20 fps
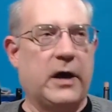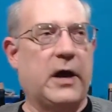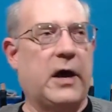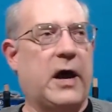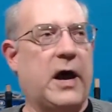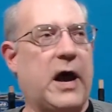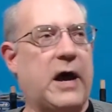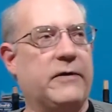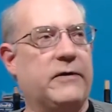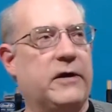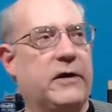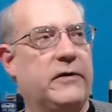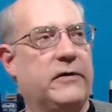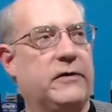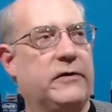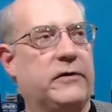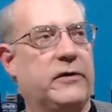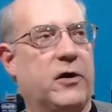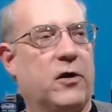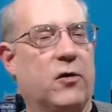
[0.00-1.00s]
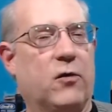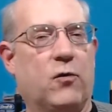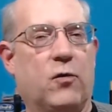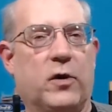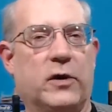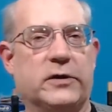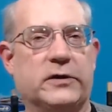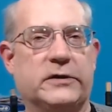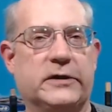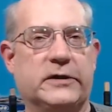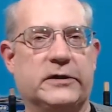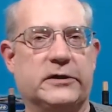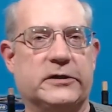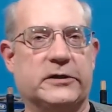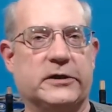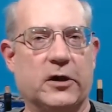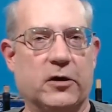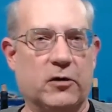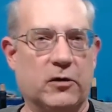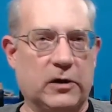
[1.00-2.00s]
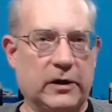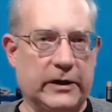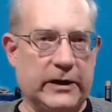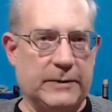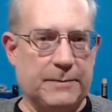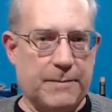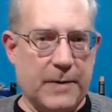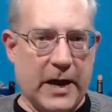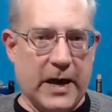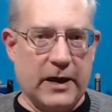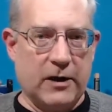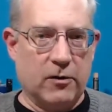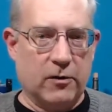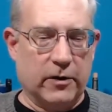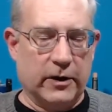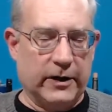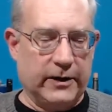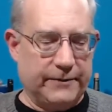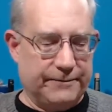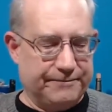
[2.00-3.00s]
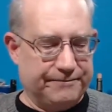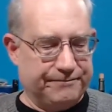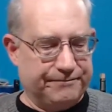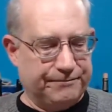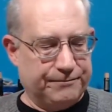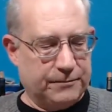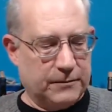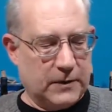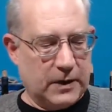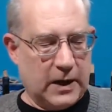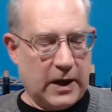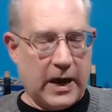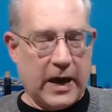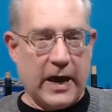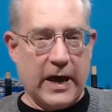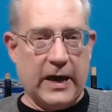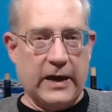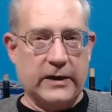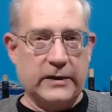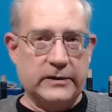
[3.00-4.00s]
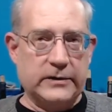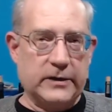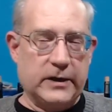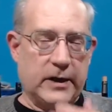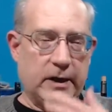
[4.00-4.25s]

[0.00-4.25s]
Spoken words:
and then there was the Sara Lee Bakery, and.